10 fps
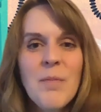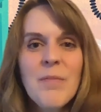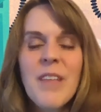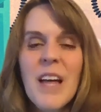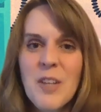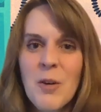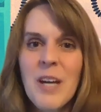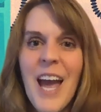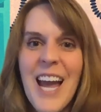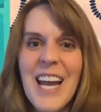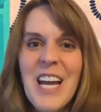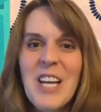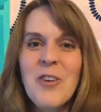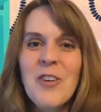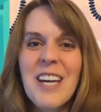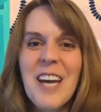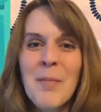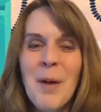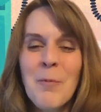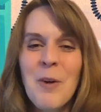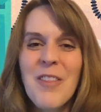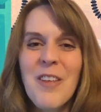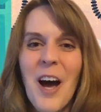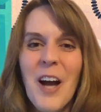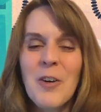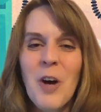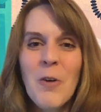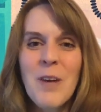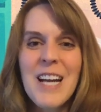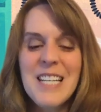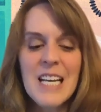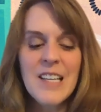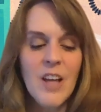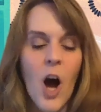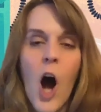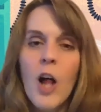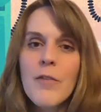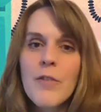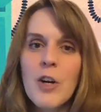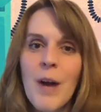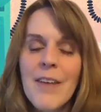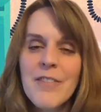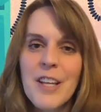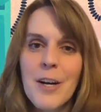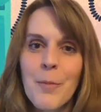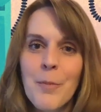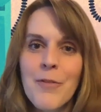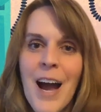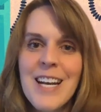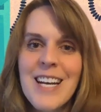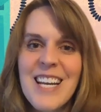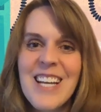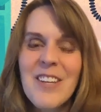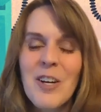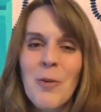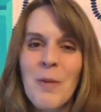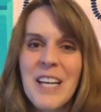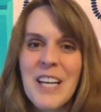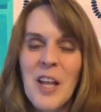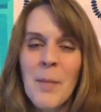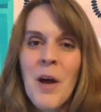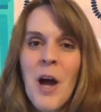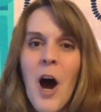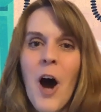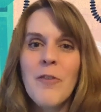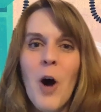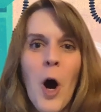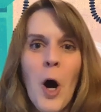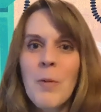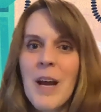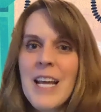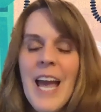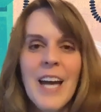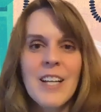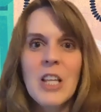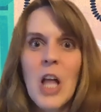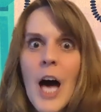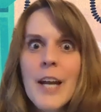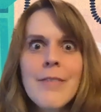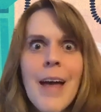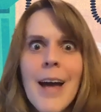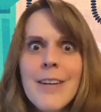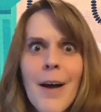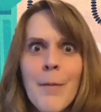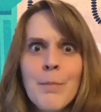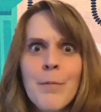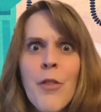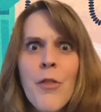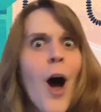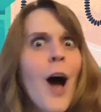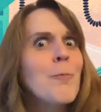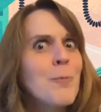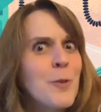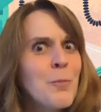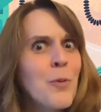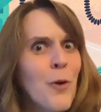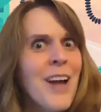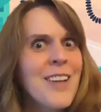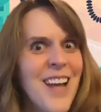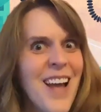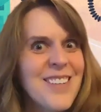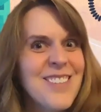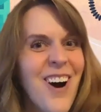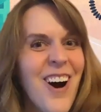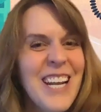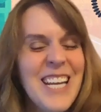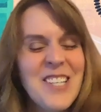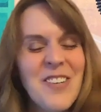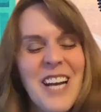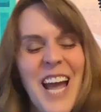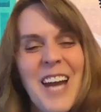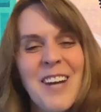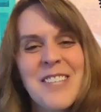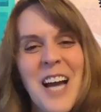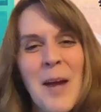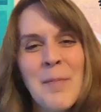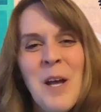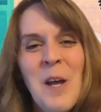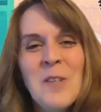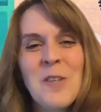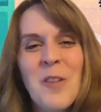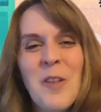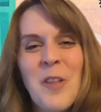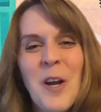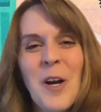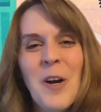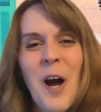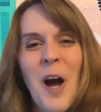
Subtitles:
that's okay. You can come up with your own ideas. All of the crafts that are provided in the curriculum have already had a lot of that thought process gone into it ahead of time, so that they're